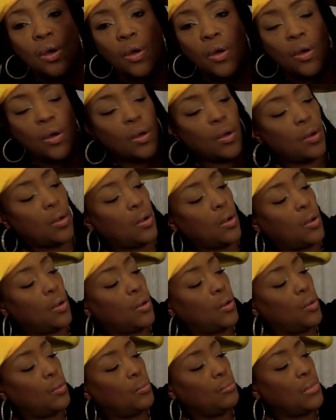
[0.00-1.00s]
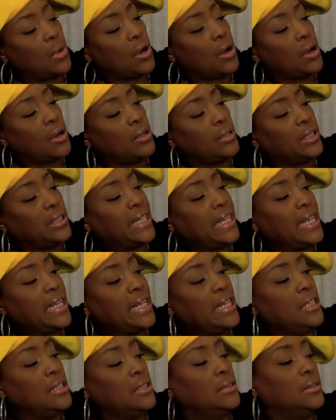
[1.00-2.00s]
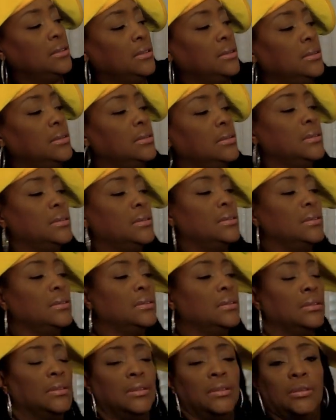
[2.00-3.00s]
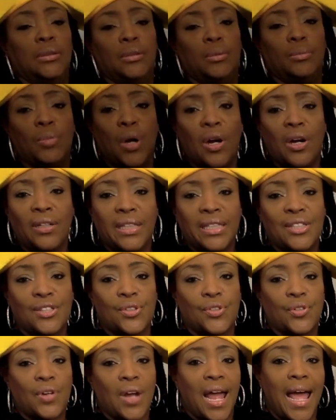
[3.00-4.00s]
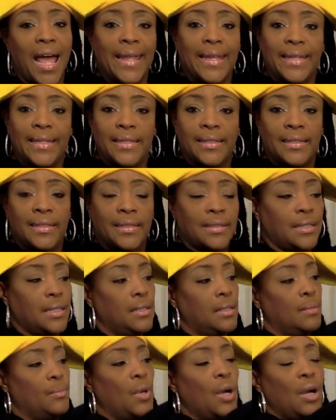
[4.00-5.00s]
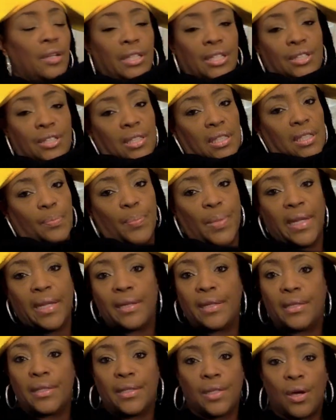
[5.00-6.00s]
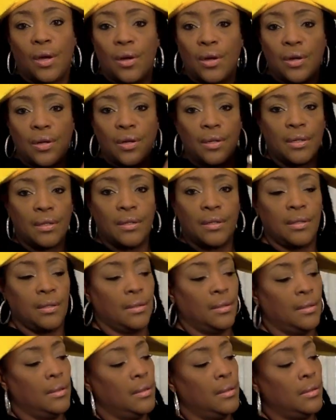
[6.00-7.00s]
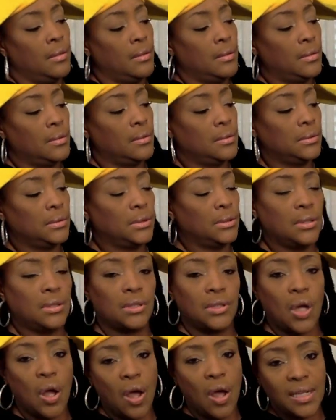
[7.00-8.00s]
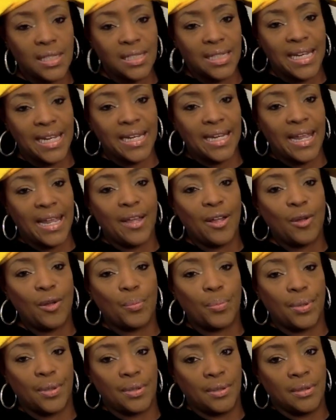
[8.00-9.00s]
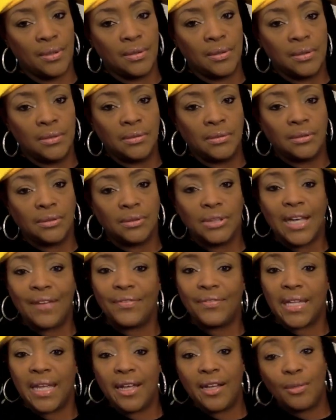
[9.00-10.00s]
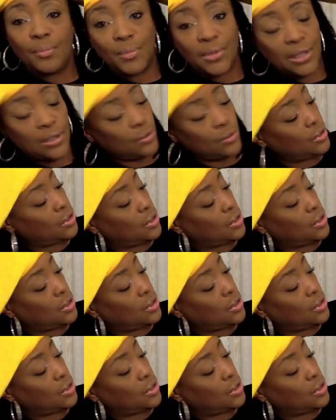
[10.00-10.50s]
Oh, Marley. Marley's trying. Marley's just being a dog. Dogs need help. You have to help little